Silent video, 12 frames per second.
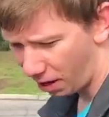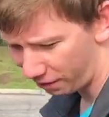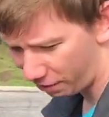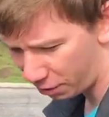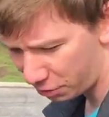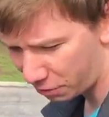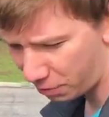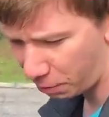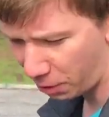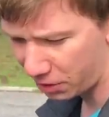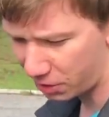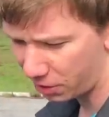I've also
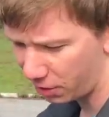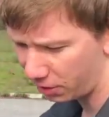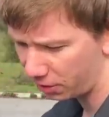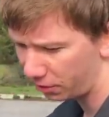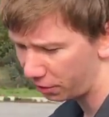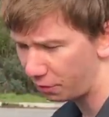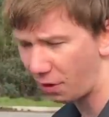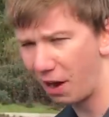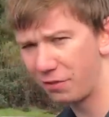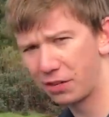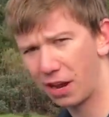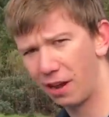replaced the, the
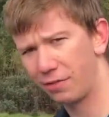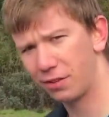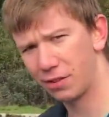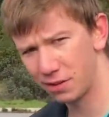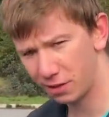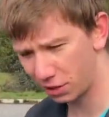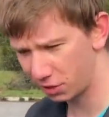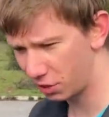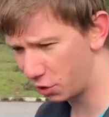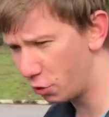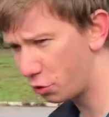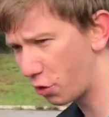drive shaft because the
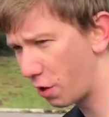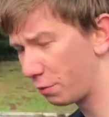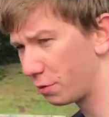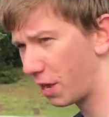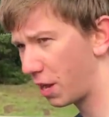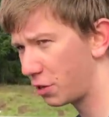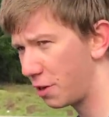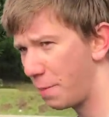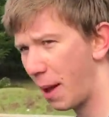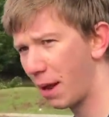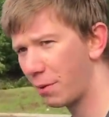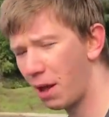U-joint was actually
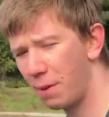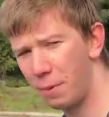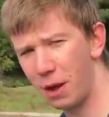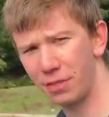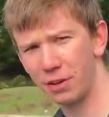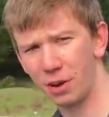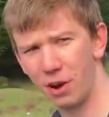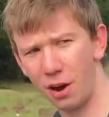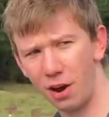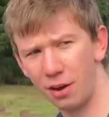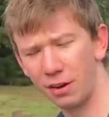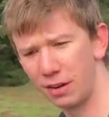bad when I bought the
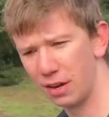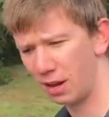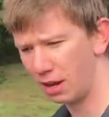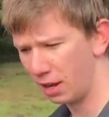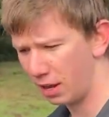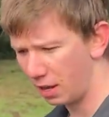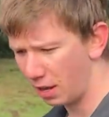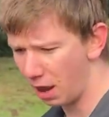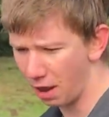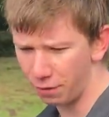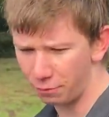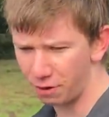car.
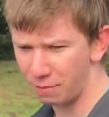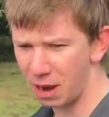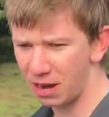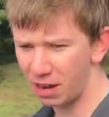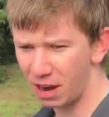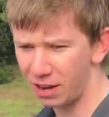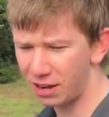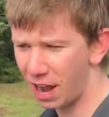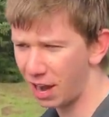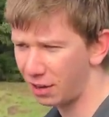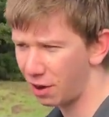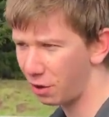It remained
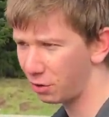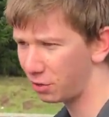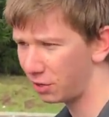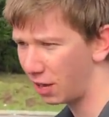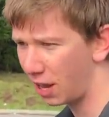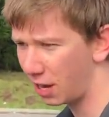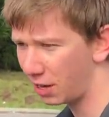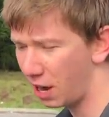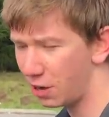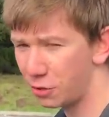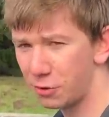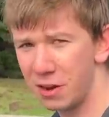undiagnosed and
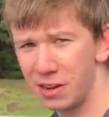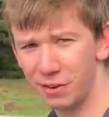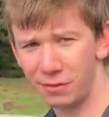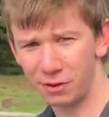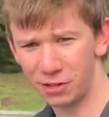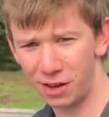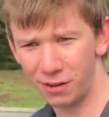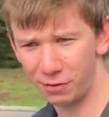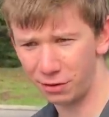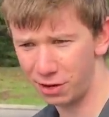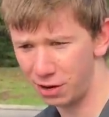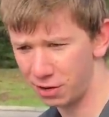untreated for
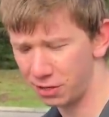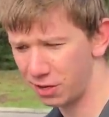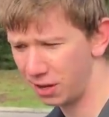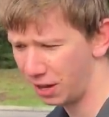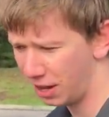several years